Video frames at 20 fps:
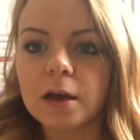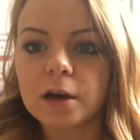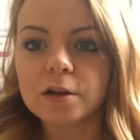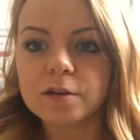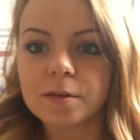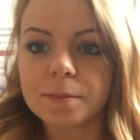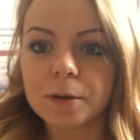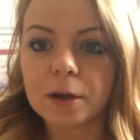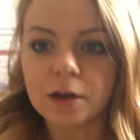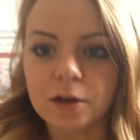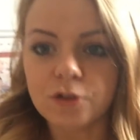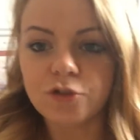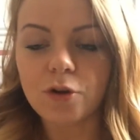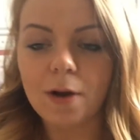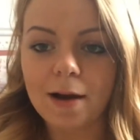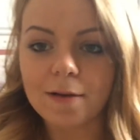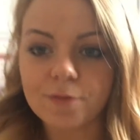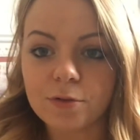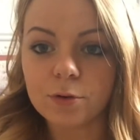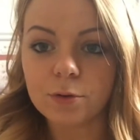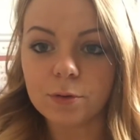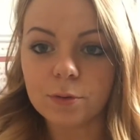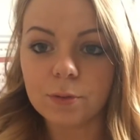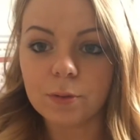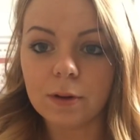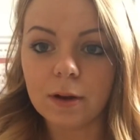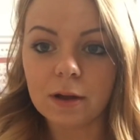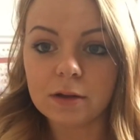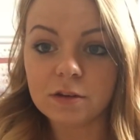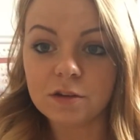because I'm going to travel
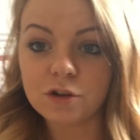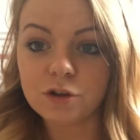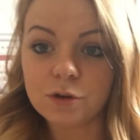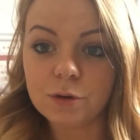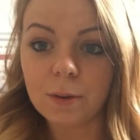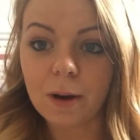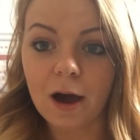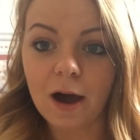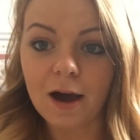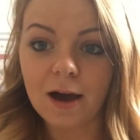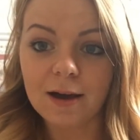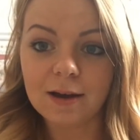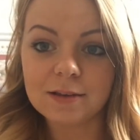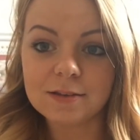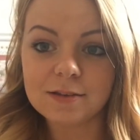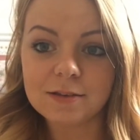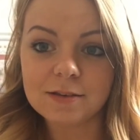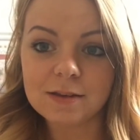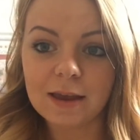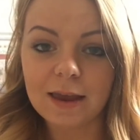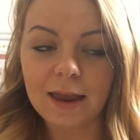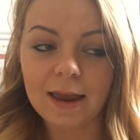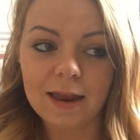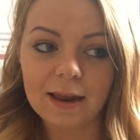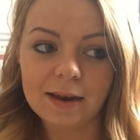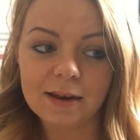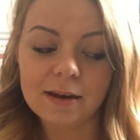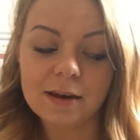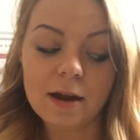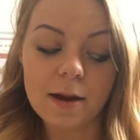to hers
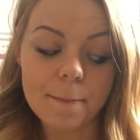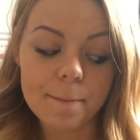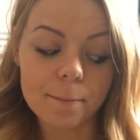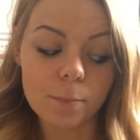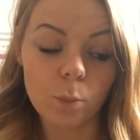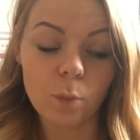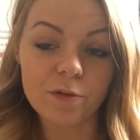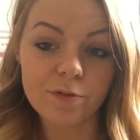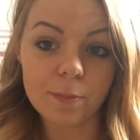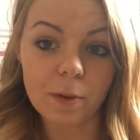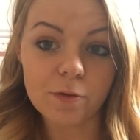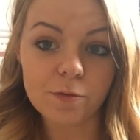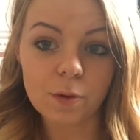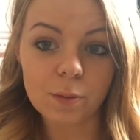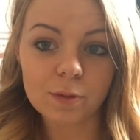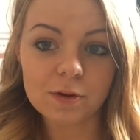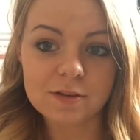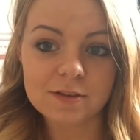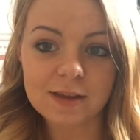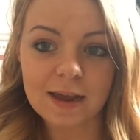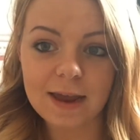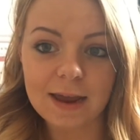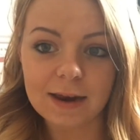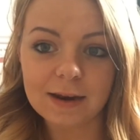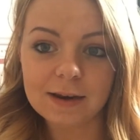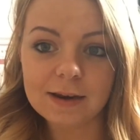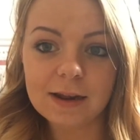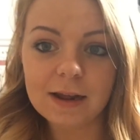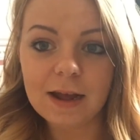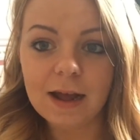in with my rollers
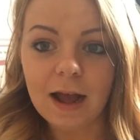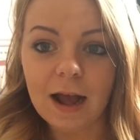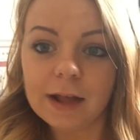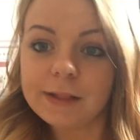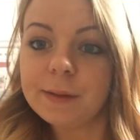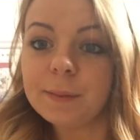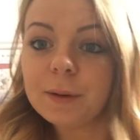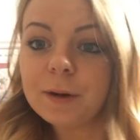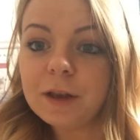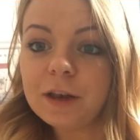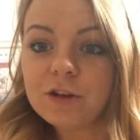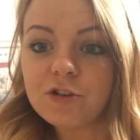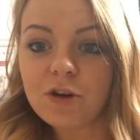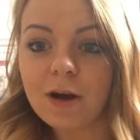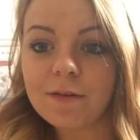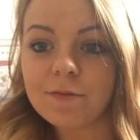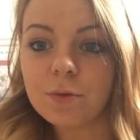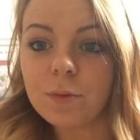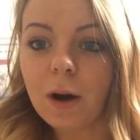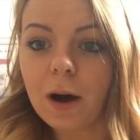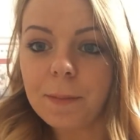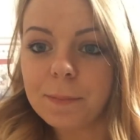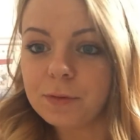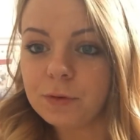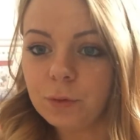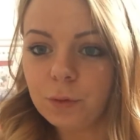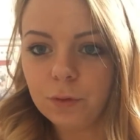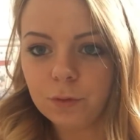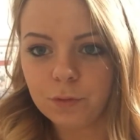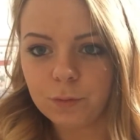in, and then we're going to travel up
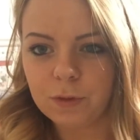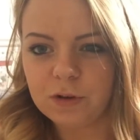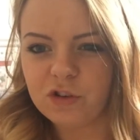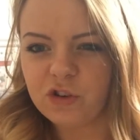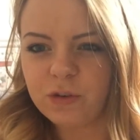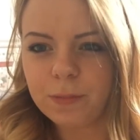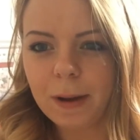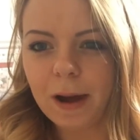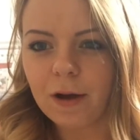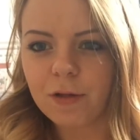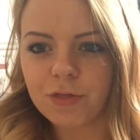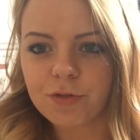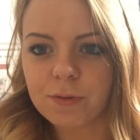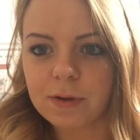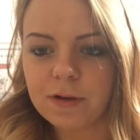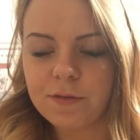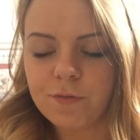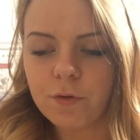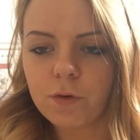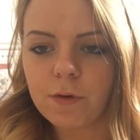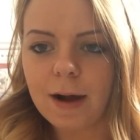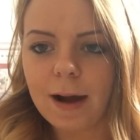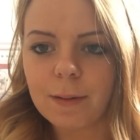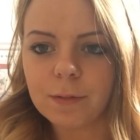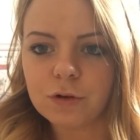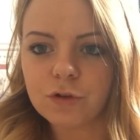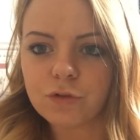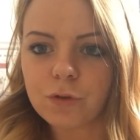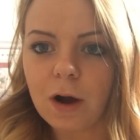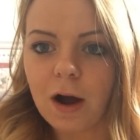north, which is about a 3-4
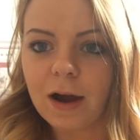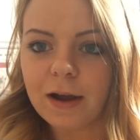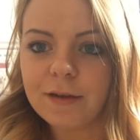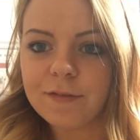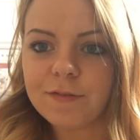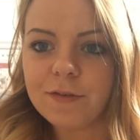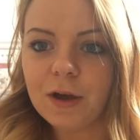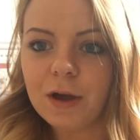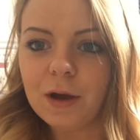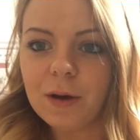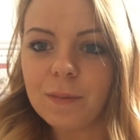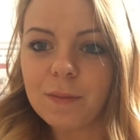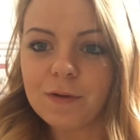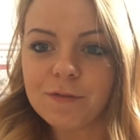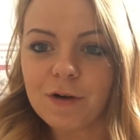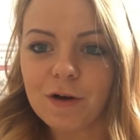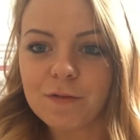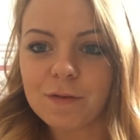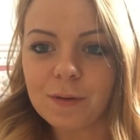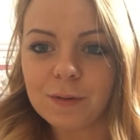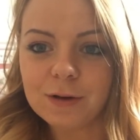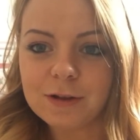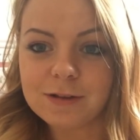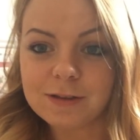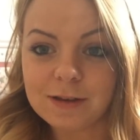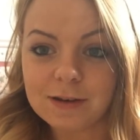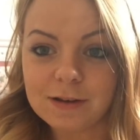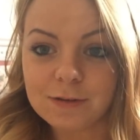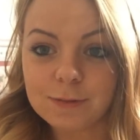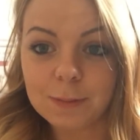hour drive, with our rollers
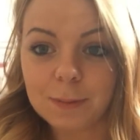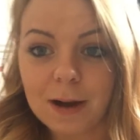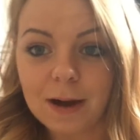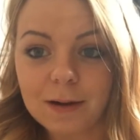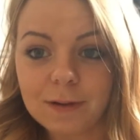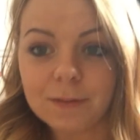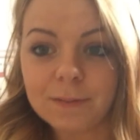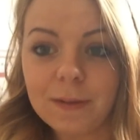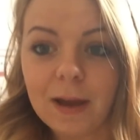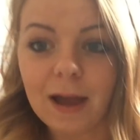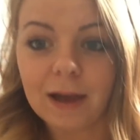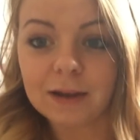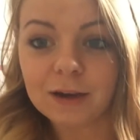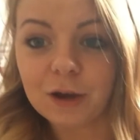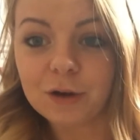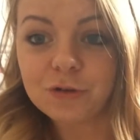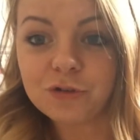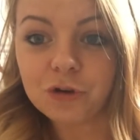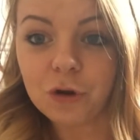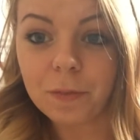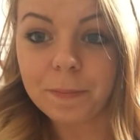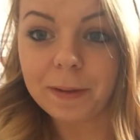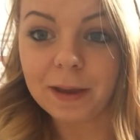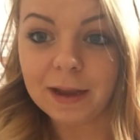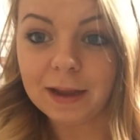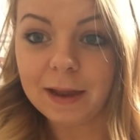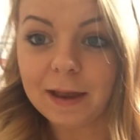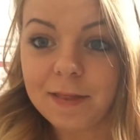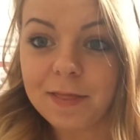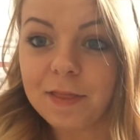in as well, and go
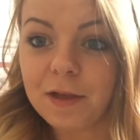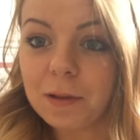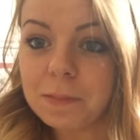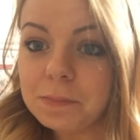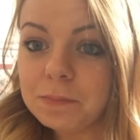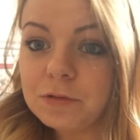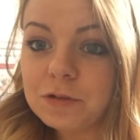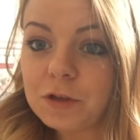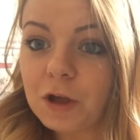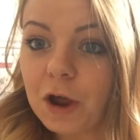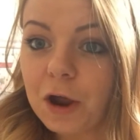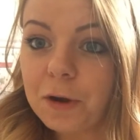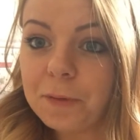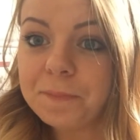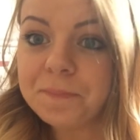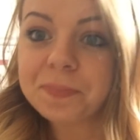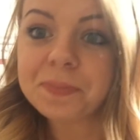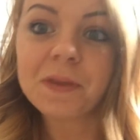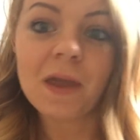shopping in them, so